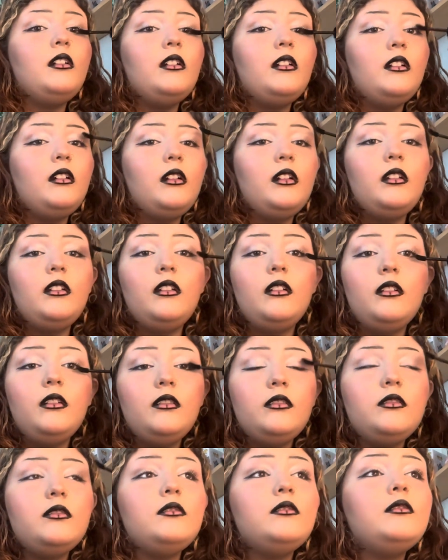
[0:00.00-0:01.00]
I
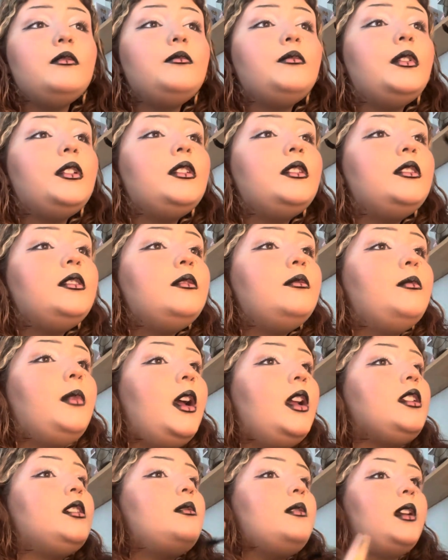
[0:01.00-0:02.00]
don't put too
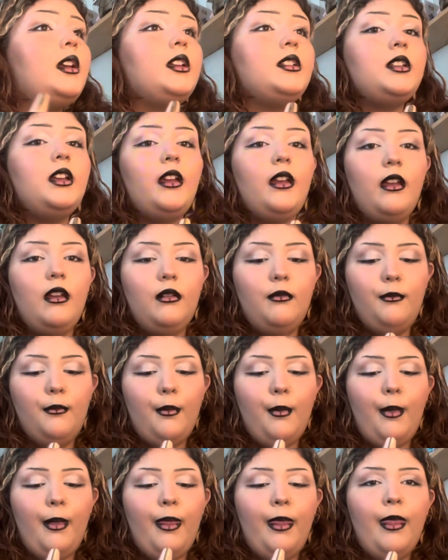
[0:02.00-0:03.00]
much because I am
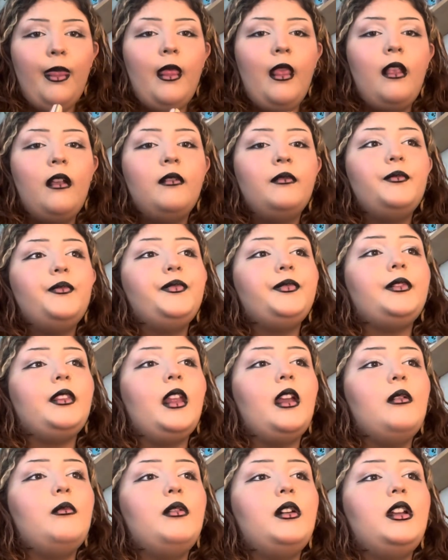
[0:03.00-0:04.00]

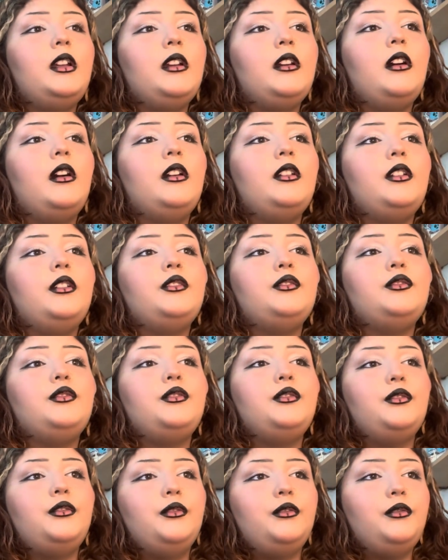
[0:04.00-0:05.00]
putting on
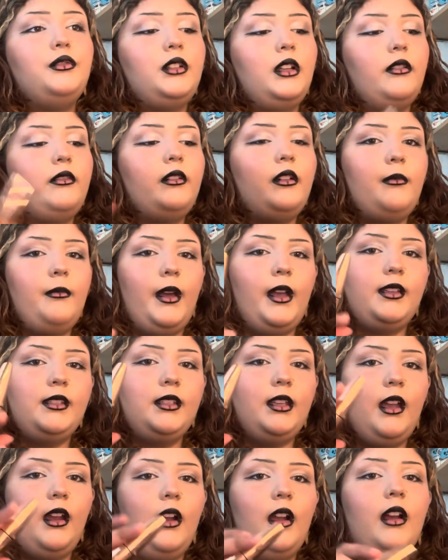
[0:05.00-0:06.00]
2 different
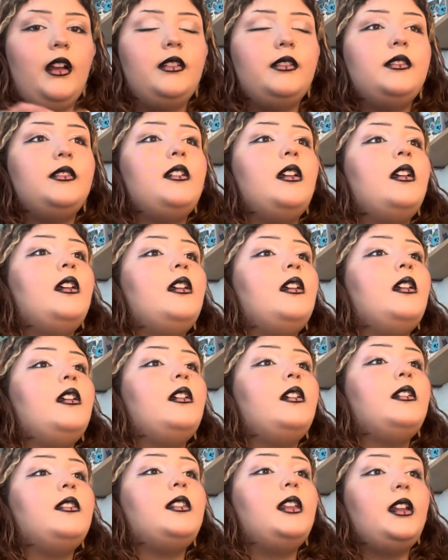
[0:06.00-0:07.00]
mascaras.
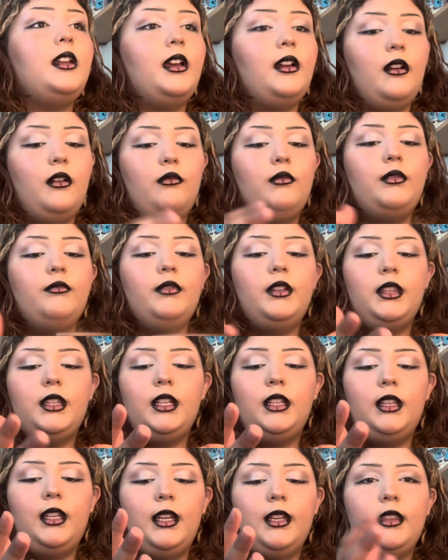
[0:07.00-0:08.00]
Then I go in with
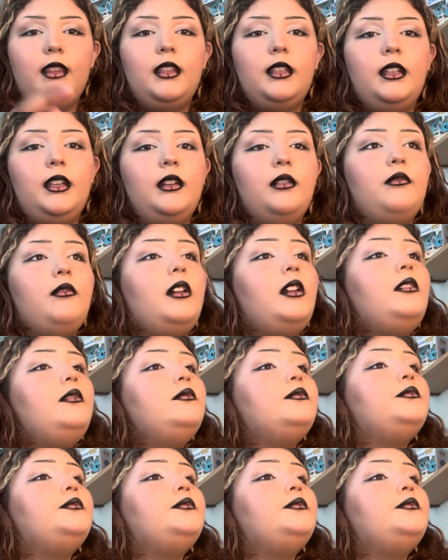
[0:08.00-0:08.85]
the lengthening one,